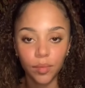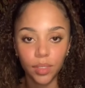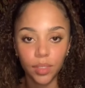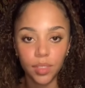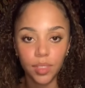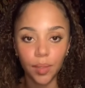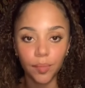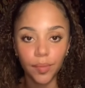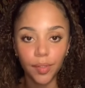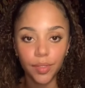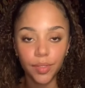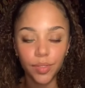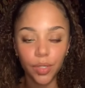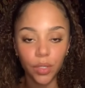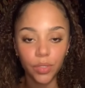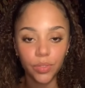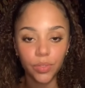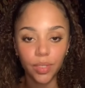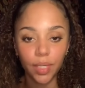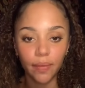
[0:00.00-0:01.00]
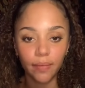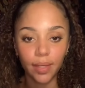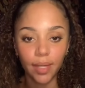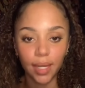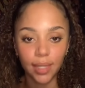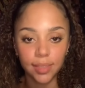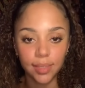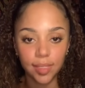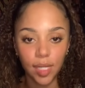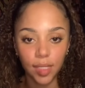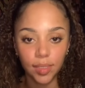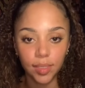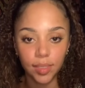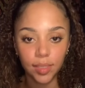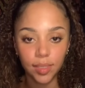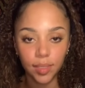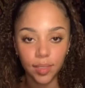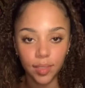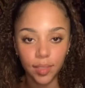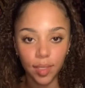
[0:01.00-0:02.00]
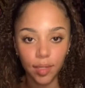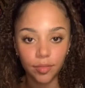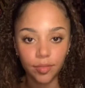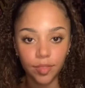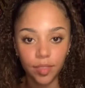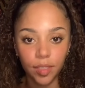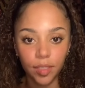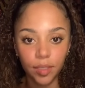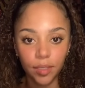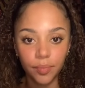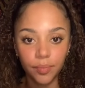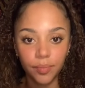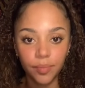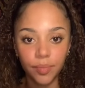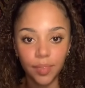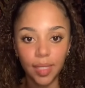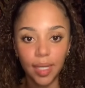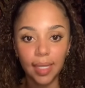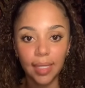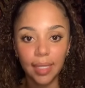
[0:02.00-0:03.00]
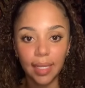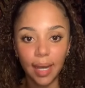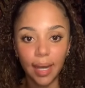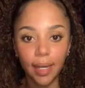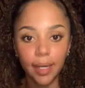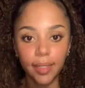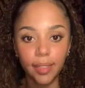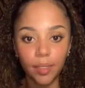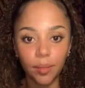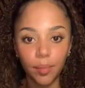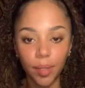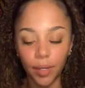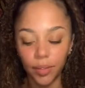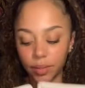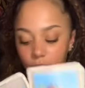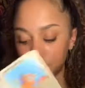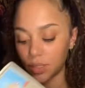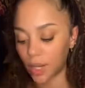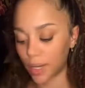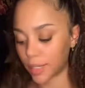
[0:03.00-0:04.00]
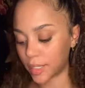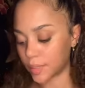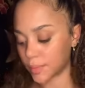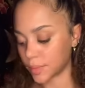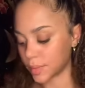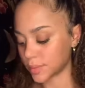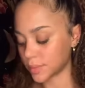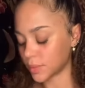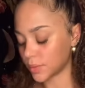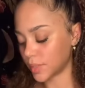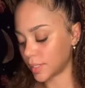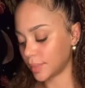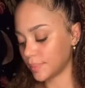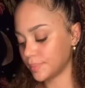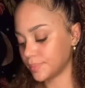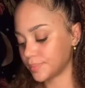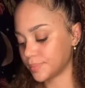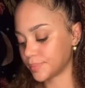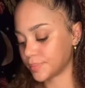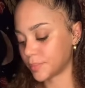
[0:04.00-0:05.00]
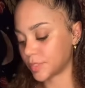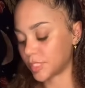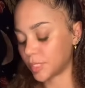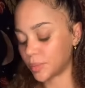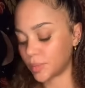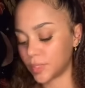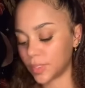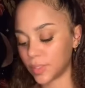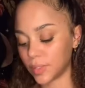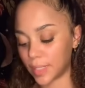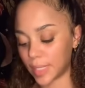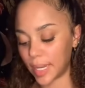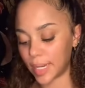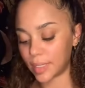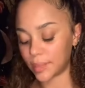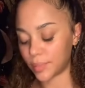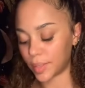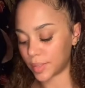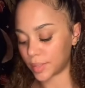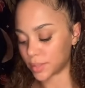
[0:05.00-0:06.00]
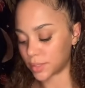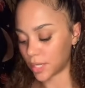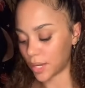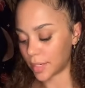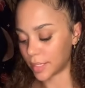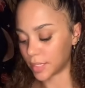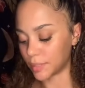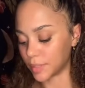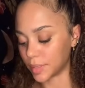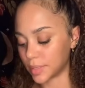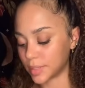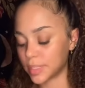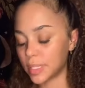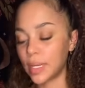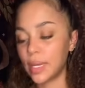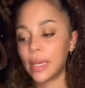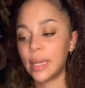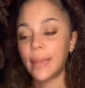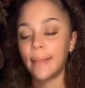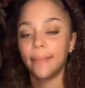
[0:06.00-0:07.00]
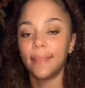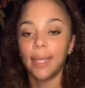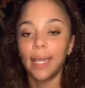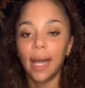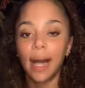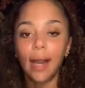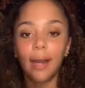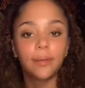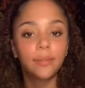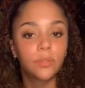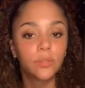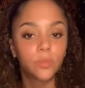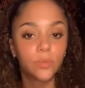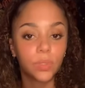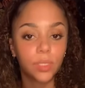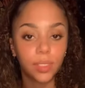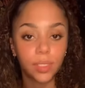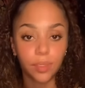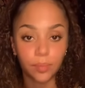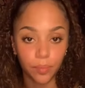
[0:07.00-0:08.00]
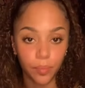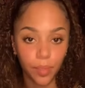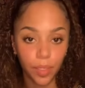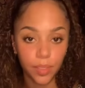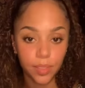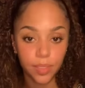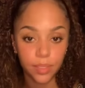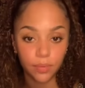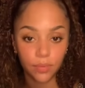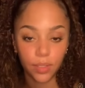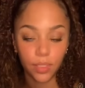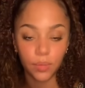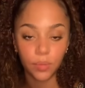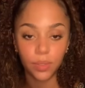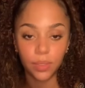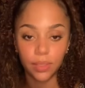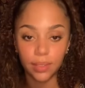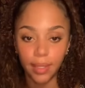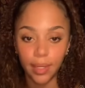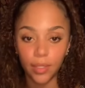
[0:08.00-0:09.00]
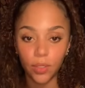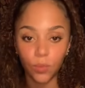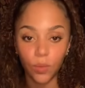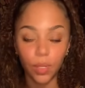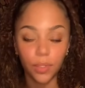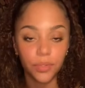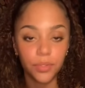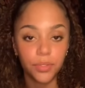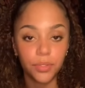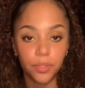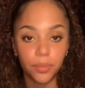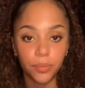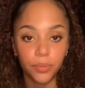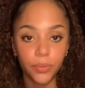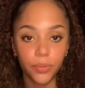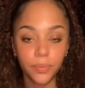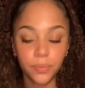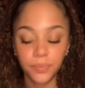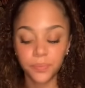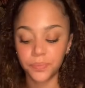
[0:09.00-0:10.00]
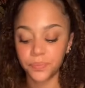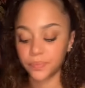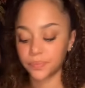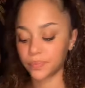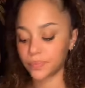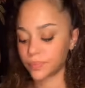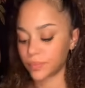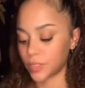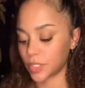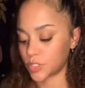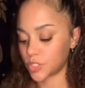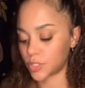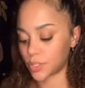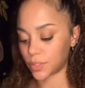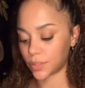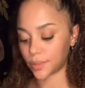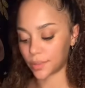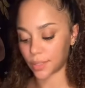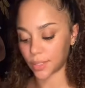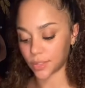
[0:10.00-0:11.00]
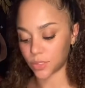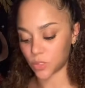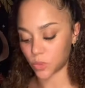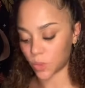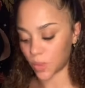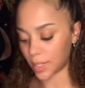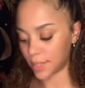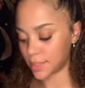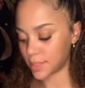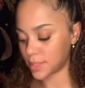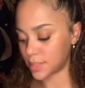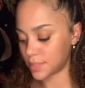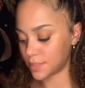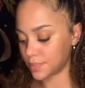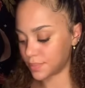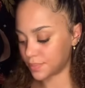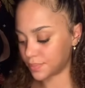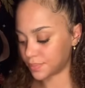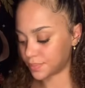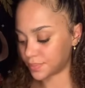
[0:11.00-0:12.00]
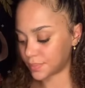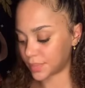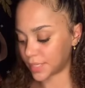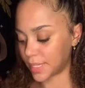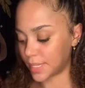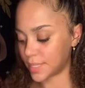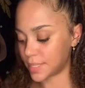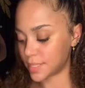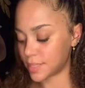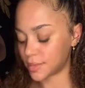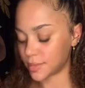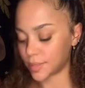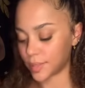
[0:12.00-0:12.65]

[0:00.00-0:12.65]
Something is also giving identity theft here. They lied about a document, okay? Someone here lied about a document. They acted really impulsively with the Knight of Wands to the Moon. They should have thought twice. Ace of